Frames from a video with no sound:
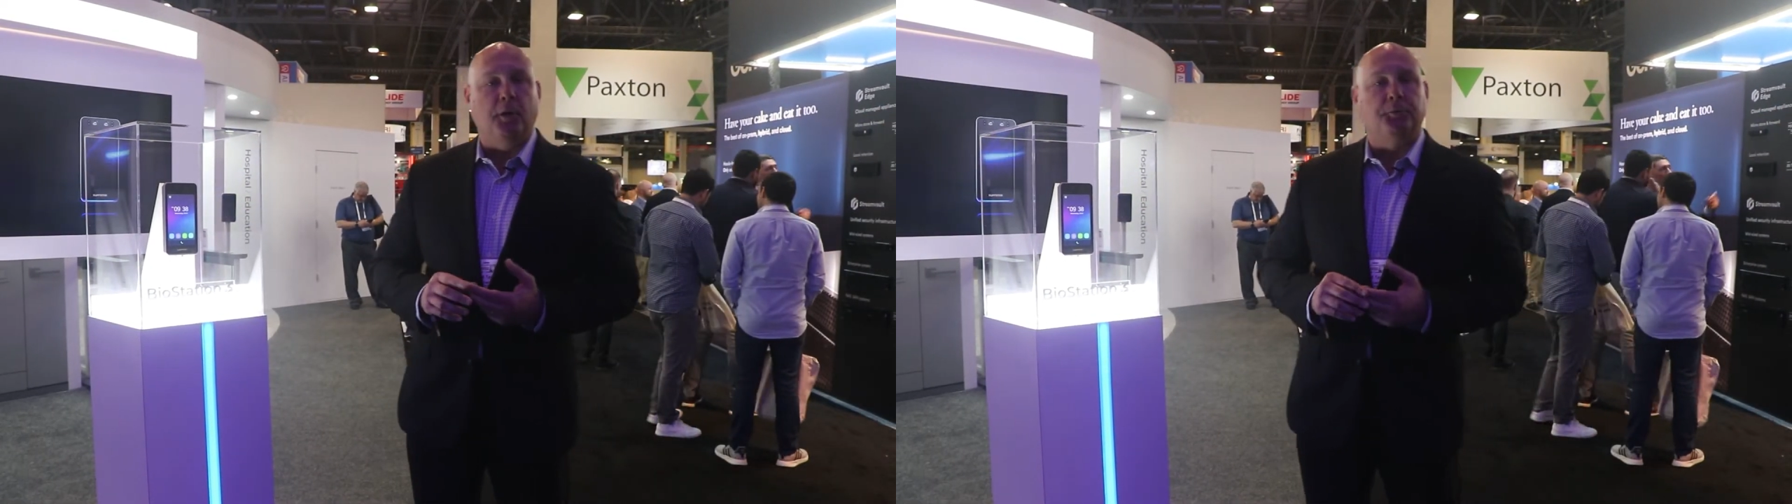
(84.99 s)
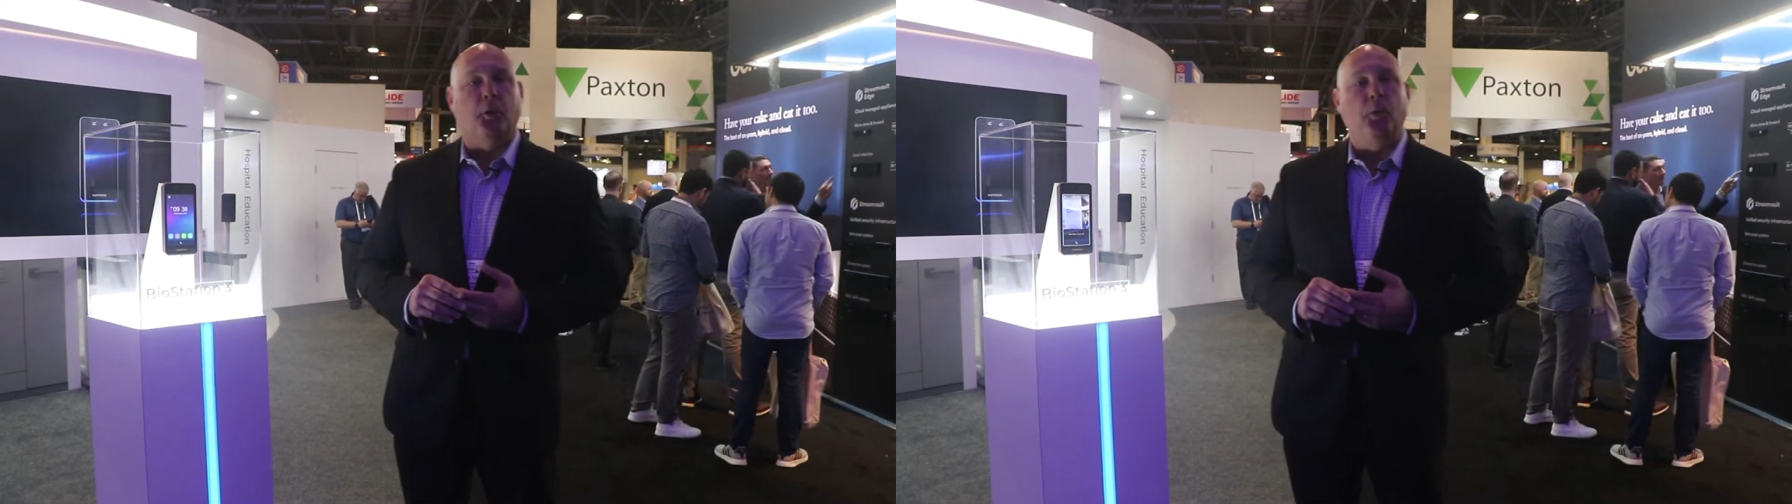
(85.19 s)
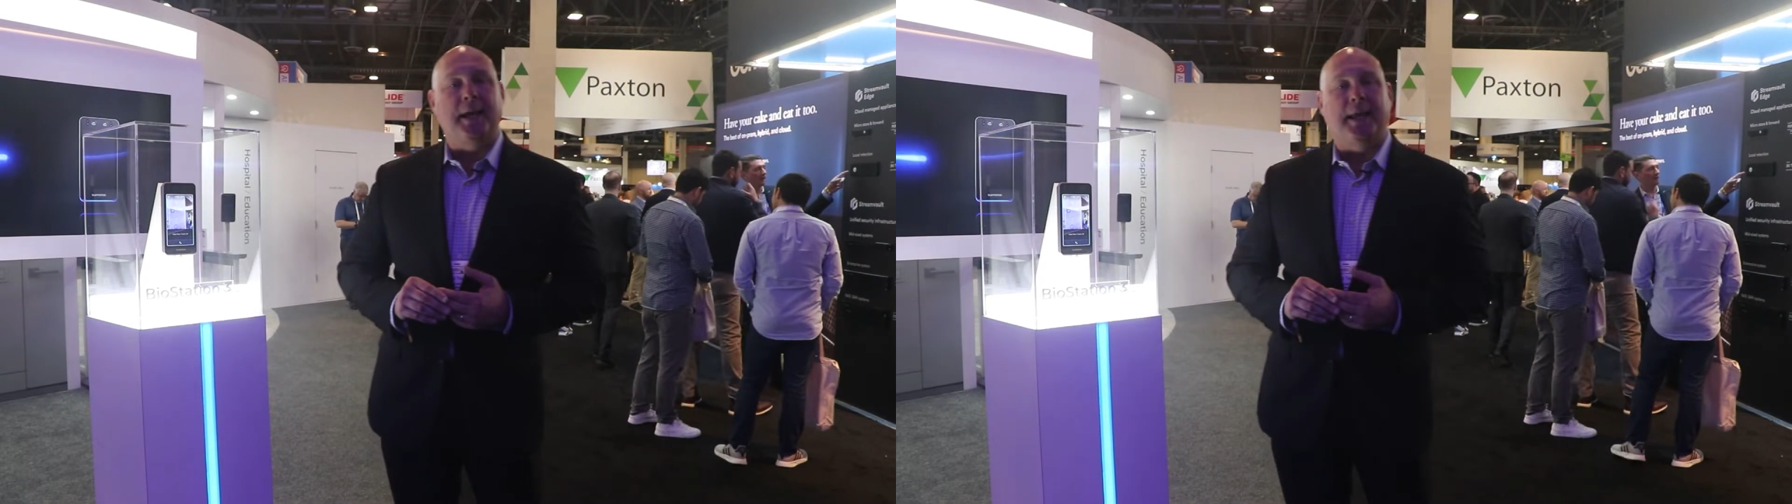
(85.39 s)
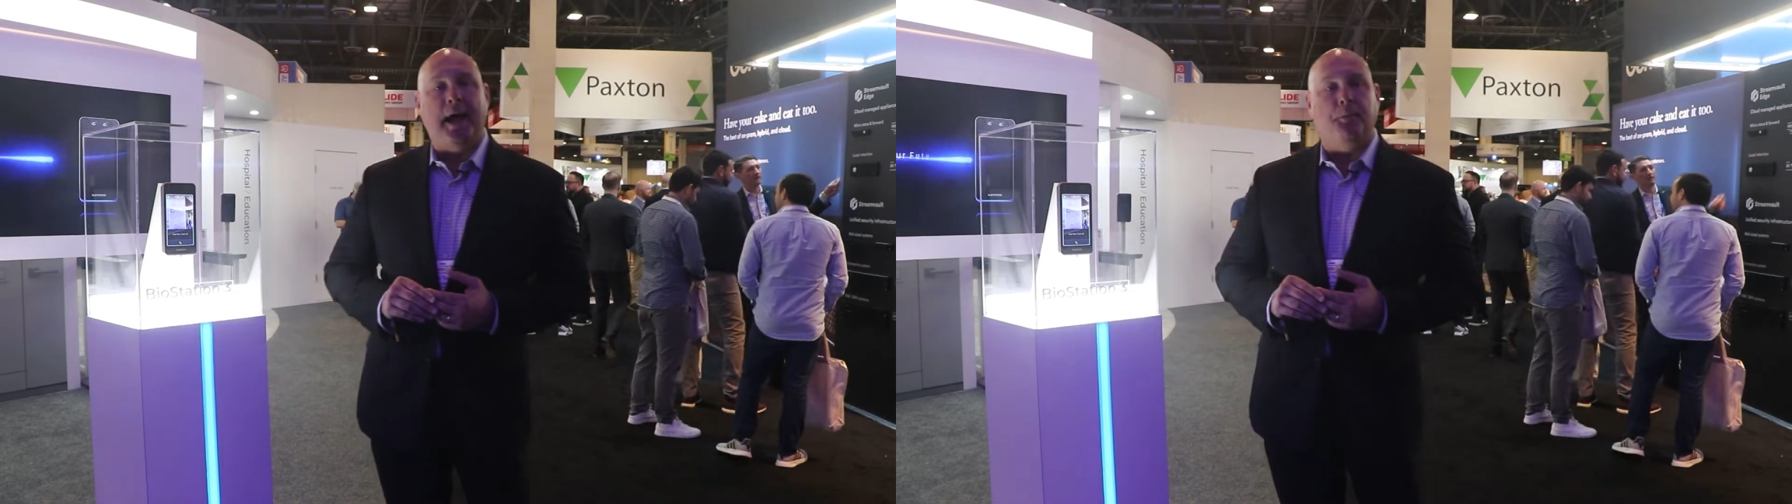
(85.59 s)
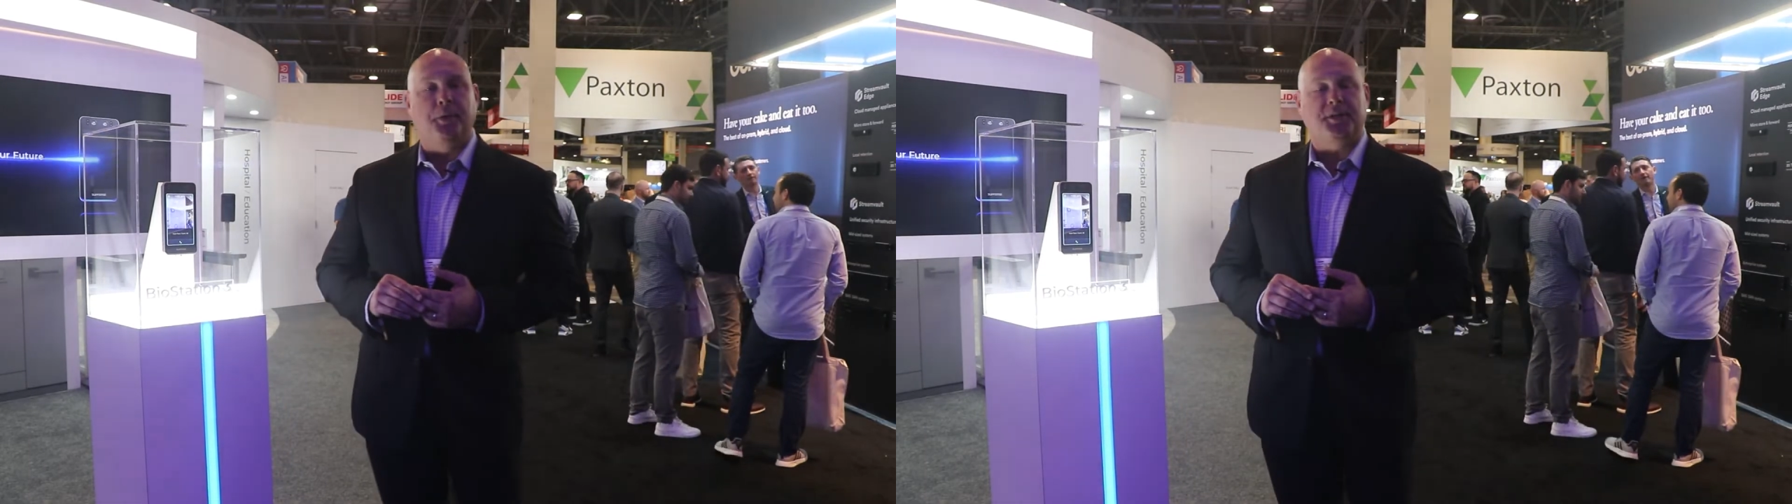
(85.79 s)
multiple
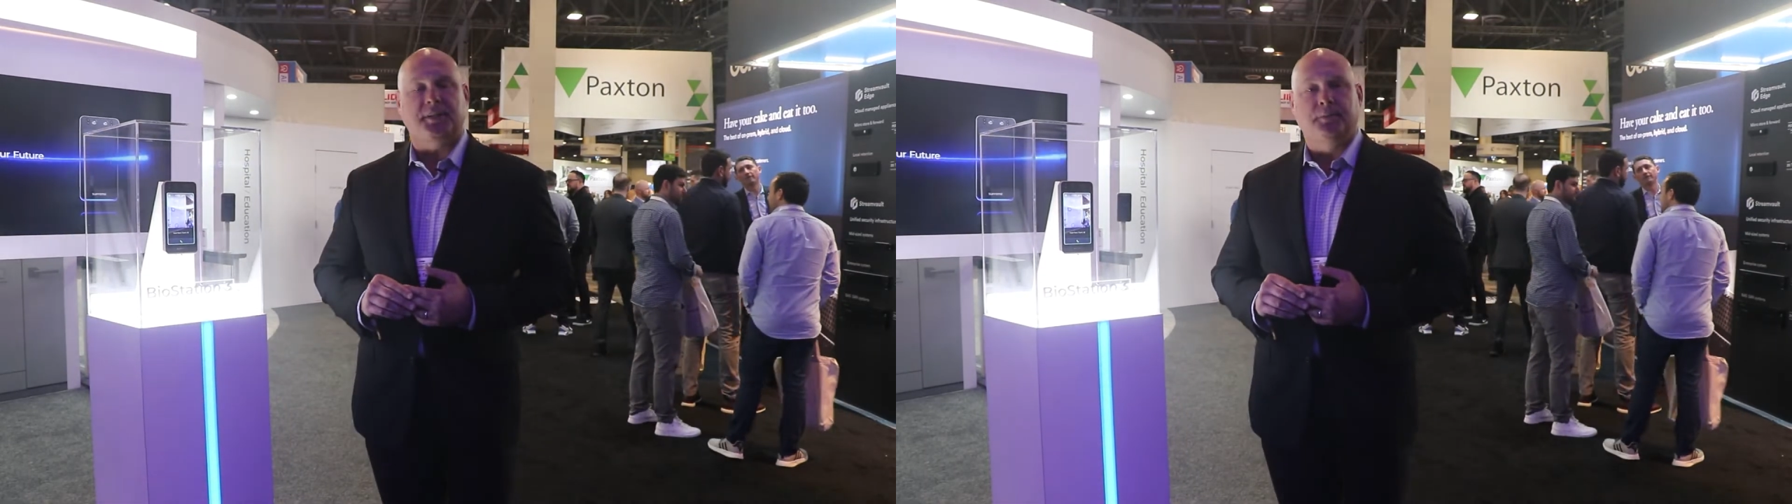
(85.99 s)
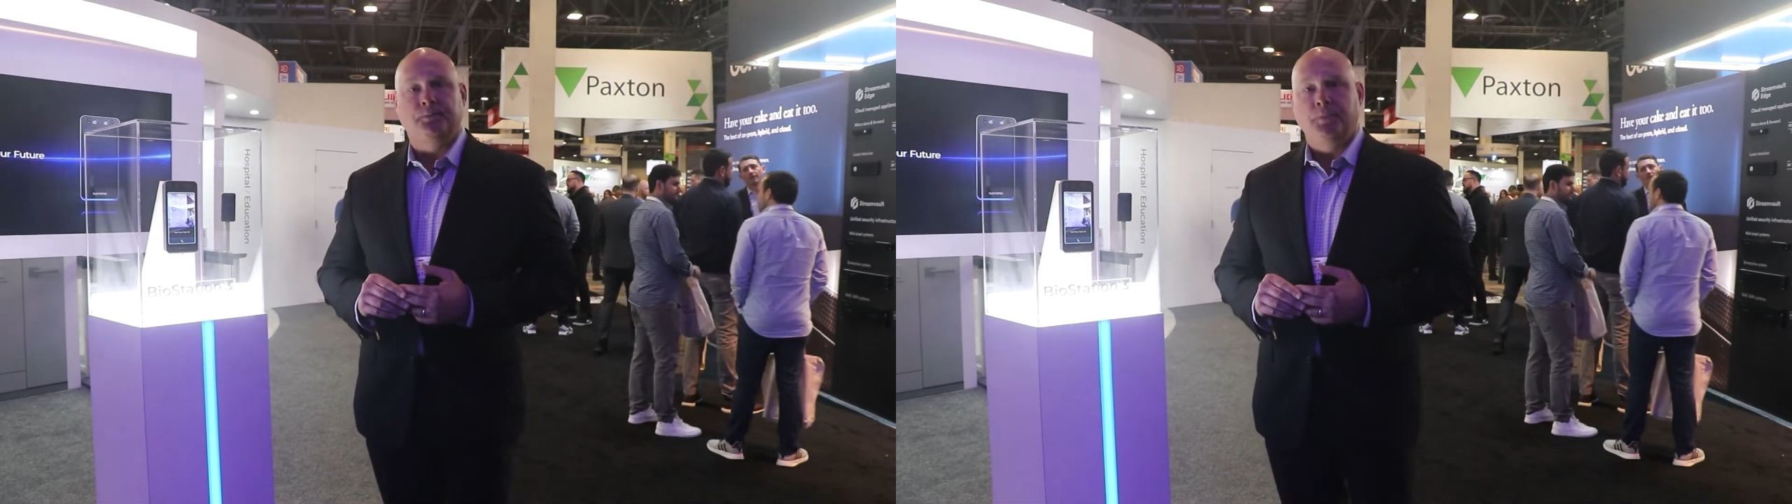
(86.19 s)
Wiegand outputs